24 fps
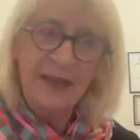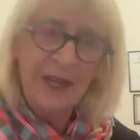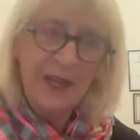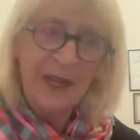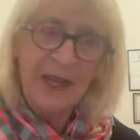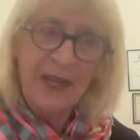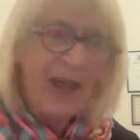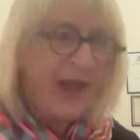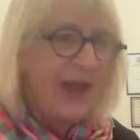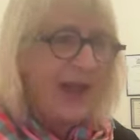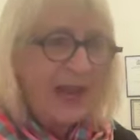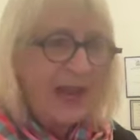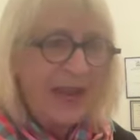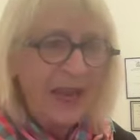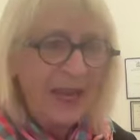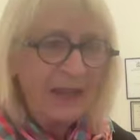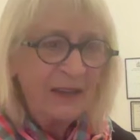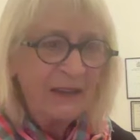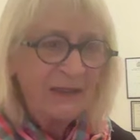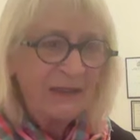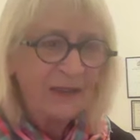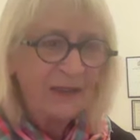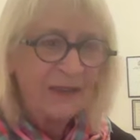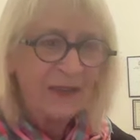
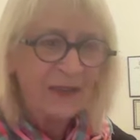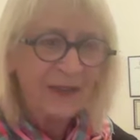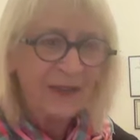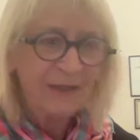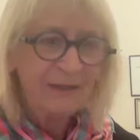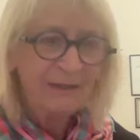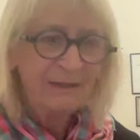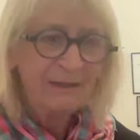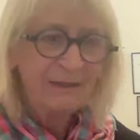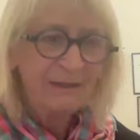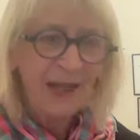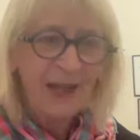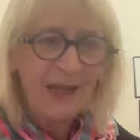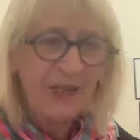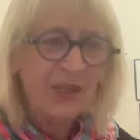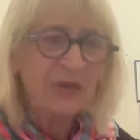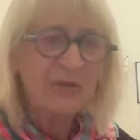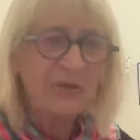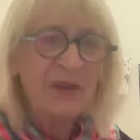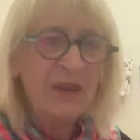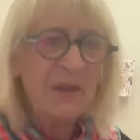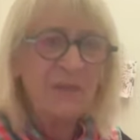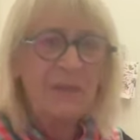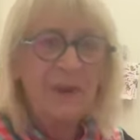again for
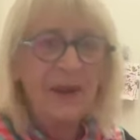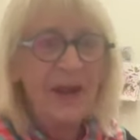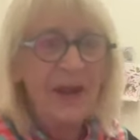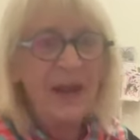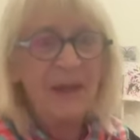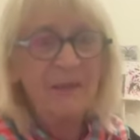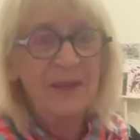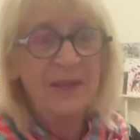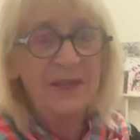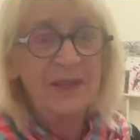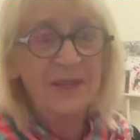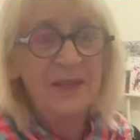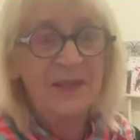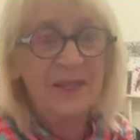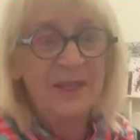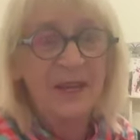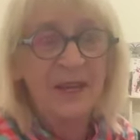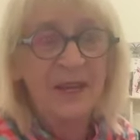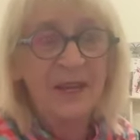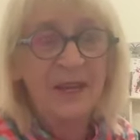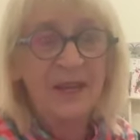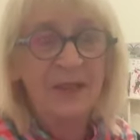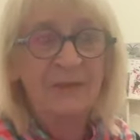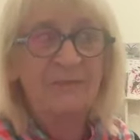luxury apartments.
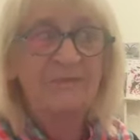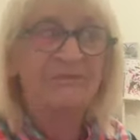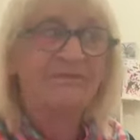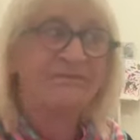So